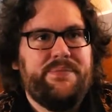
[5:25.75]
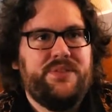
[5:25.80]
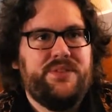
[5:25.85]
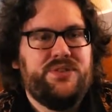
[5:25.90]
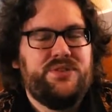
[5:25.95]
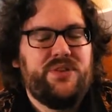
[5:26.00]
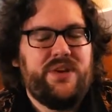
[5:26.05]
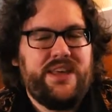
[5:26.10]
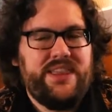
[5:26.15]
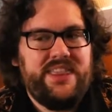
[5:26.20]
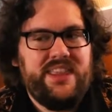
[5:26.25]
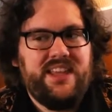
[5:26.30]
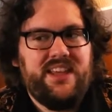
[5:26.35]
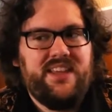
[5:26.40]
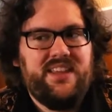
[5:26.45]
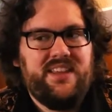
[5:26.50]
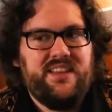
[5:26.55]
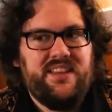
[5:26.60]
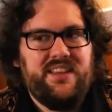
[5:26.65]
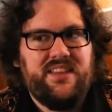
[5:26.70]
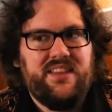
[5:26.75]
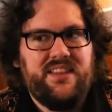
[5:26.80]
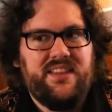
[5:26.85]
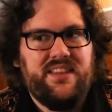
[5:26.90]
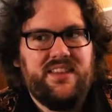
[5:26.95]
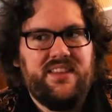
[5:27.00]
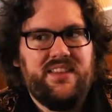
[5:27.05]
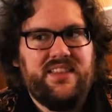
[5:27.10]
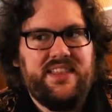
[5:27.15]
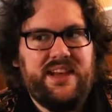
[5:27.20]
So I think
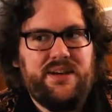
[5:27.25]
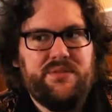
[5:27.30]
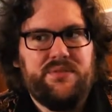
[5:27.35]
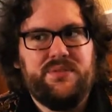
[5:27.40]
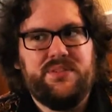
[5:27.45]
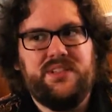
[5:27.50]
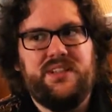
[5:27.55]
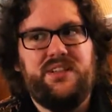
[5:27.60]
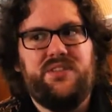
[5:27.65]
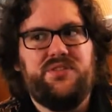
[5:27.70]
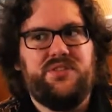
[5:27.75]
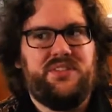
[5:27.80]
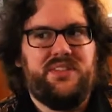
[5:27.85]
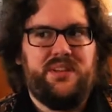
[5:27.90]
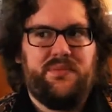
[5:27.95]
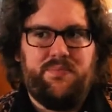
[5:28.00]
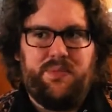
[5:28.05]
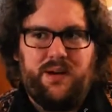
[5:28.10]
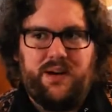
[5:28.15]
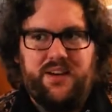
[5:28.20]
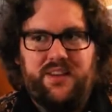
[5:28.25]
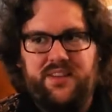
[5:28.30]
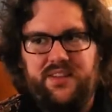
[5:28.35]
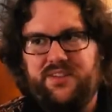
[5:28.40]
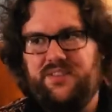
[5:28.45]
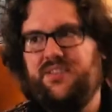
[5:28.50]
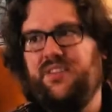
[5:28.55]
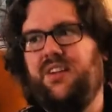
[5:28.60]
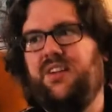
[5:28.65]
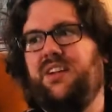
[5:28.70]
that was an interesting part of this
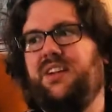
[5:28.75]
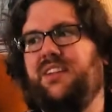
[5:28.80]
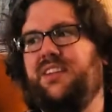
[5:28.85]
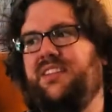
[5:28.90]
song,